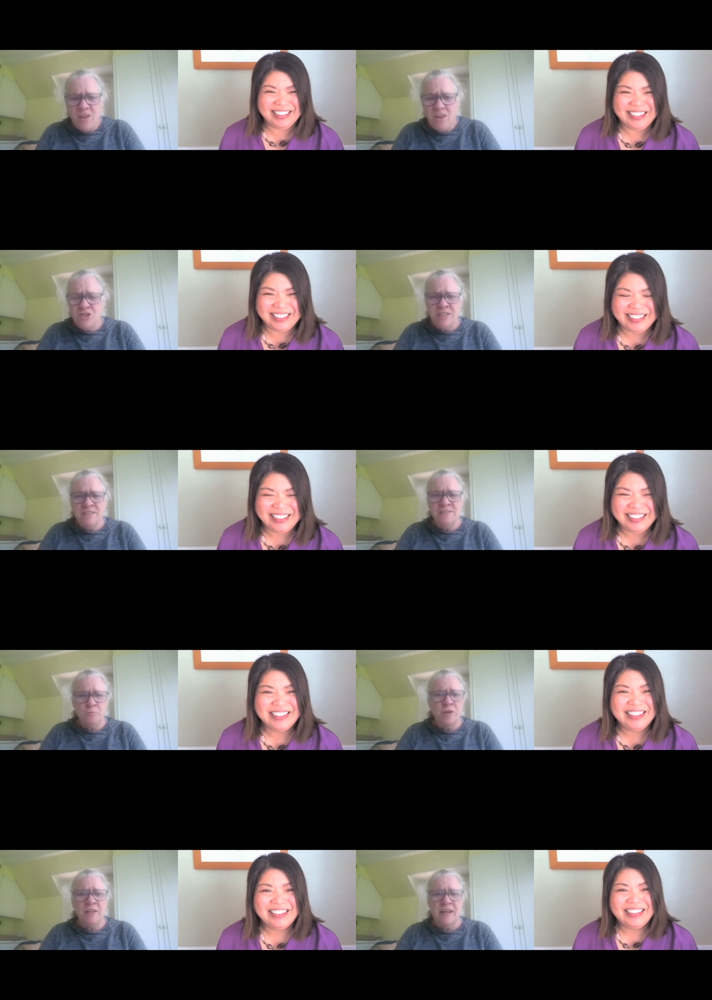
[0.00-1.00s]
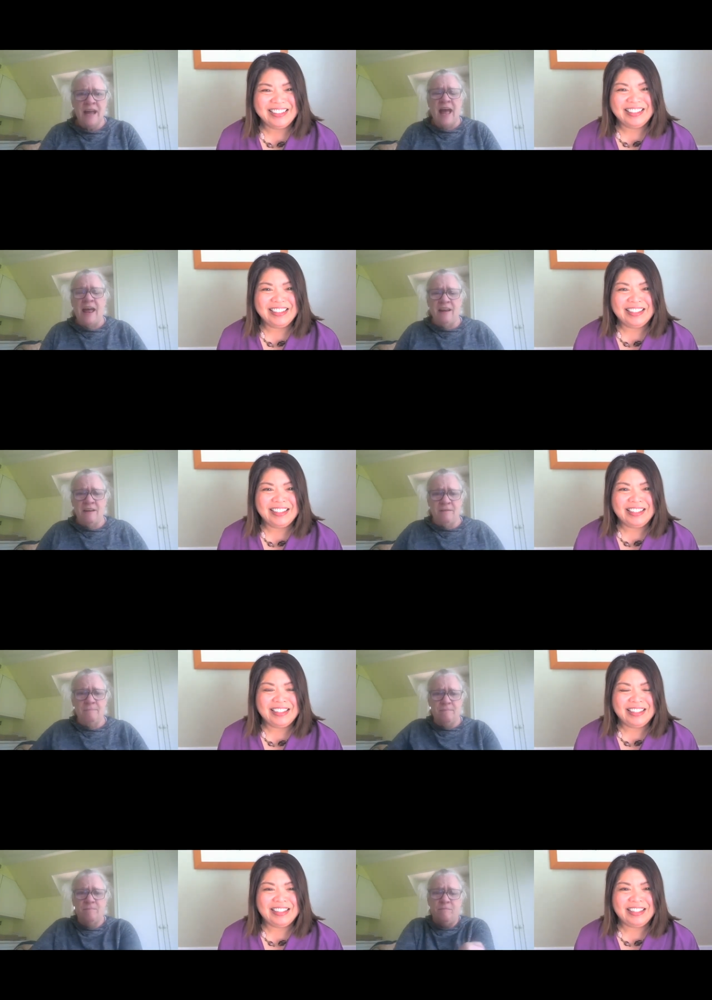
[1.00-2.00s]
Speaker 1: she's really got a
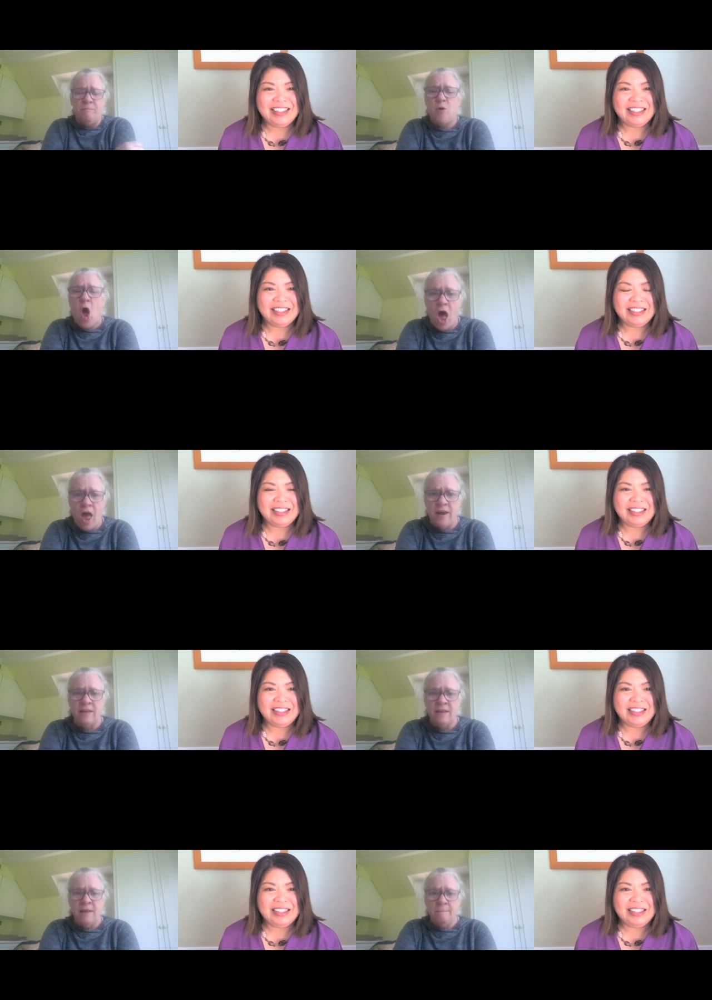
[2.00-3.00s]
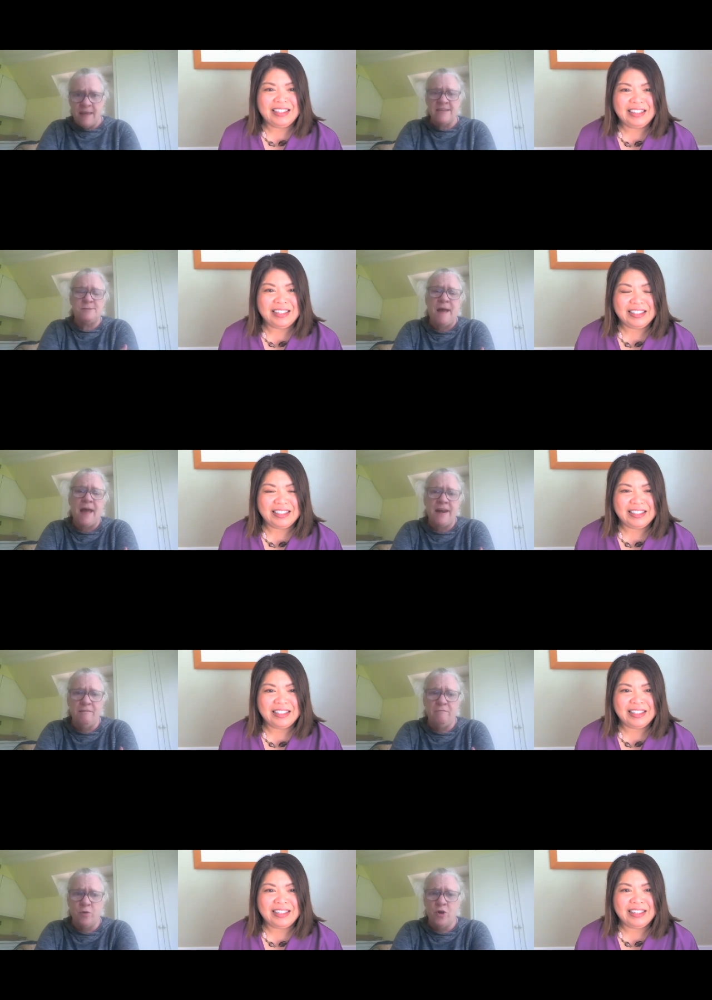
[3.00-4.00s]
broad based body of
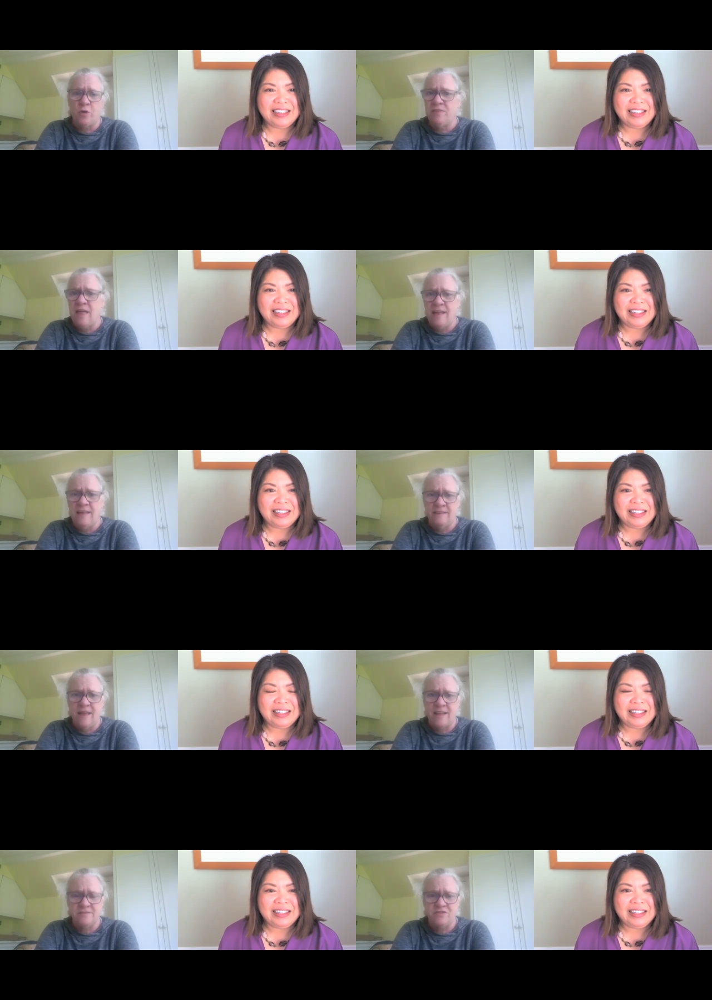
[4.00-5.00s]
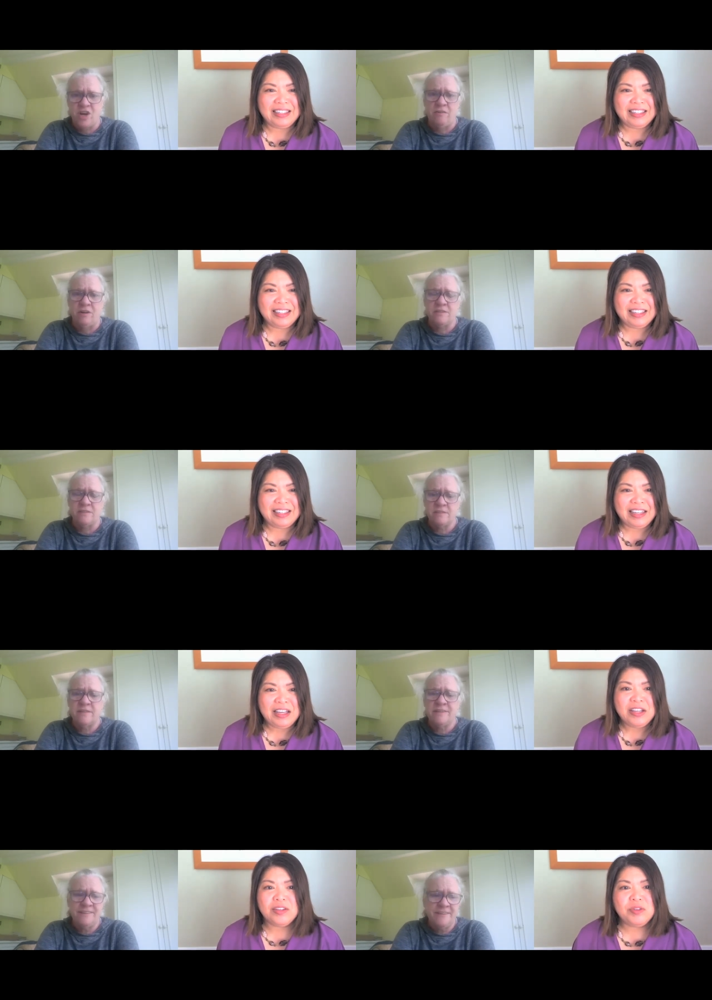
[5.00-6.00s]
work with lot, in lots of genres.
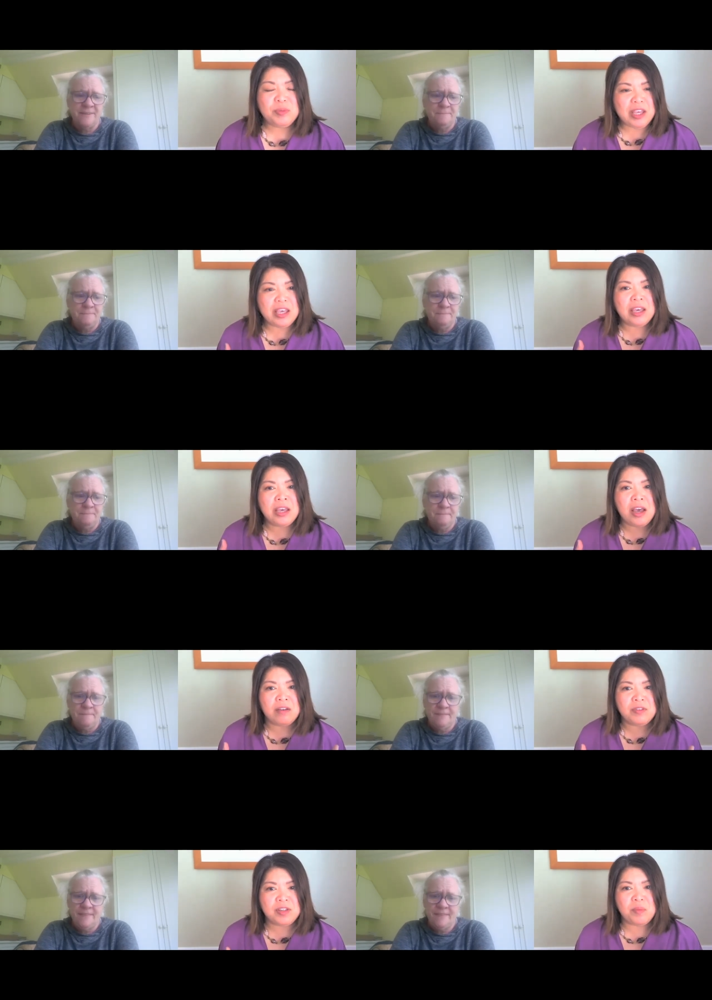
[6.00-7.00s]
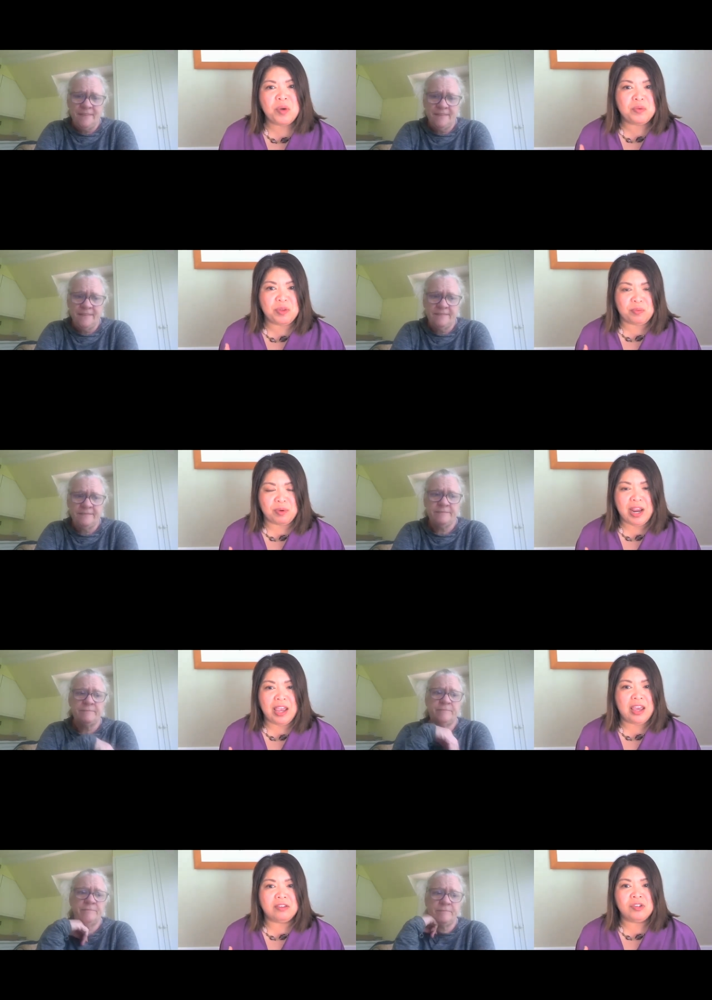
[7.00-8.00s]
Speaker 2: So, speaking of someone with
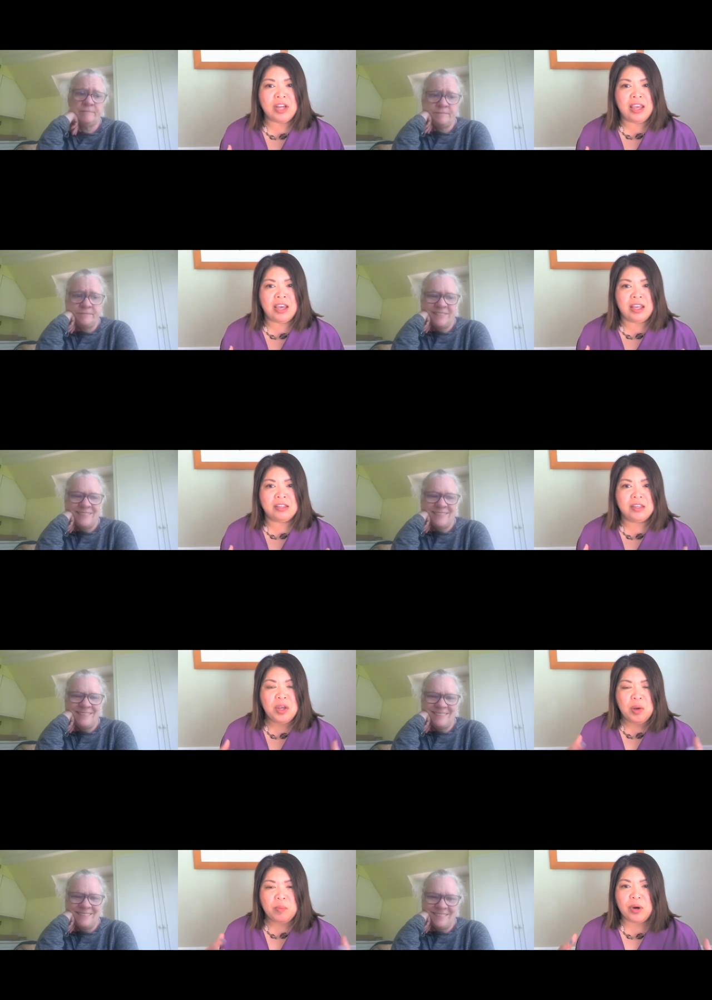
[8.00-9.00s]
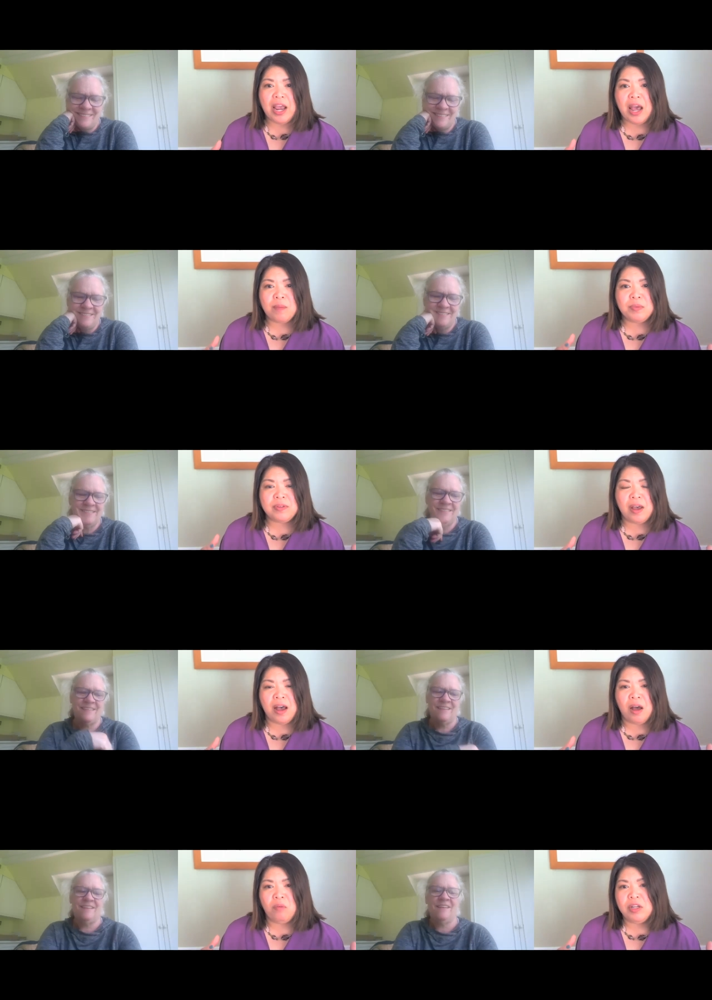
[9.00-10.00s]
range, and perhaps
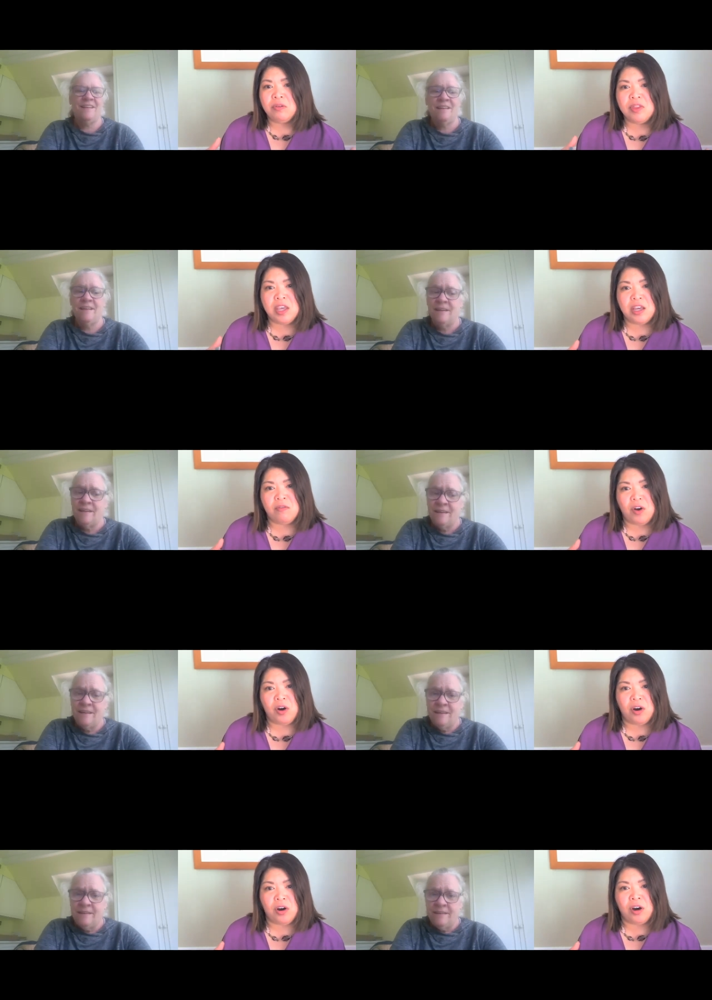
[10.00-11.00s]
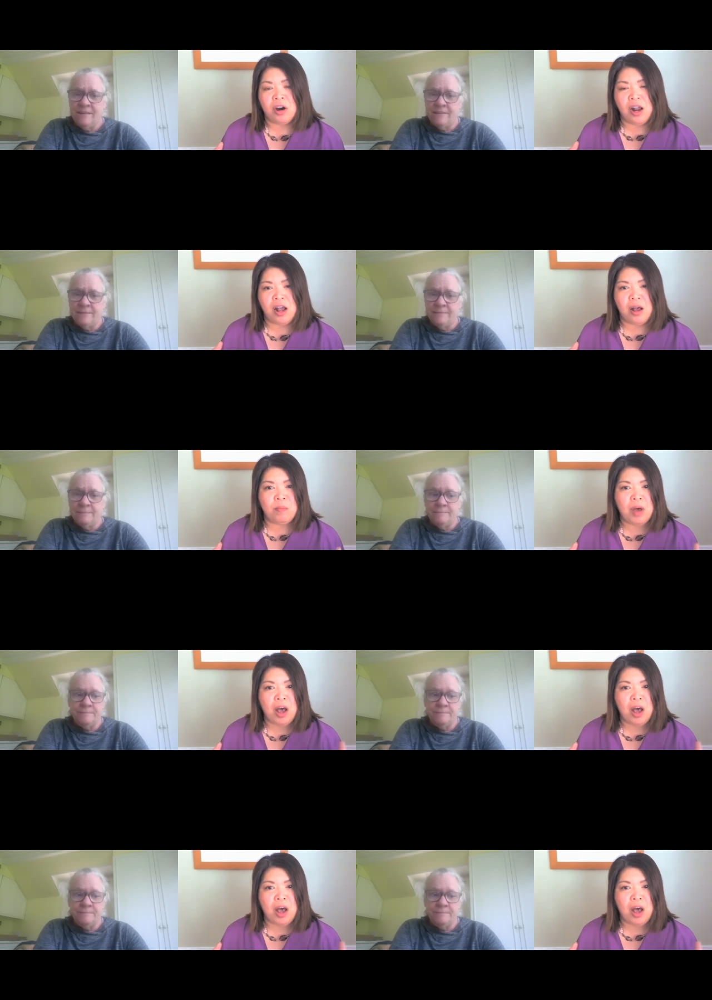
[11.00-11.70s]
uh, we don't think of her um,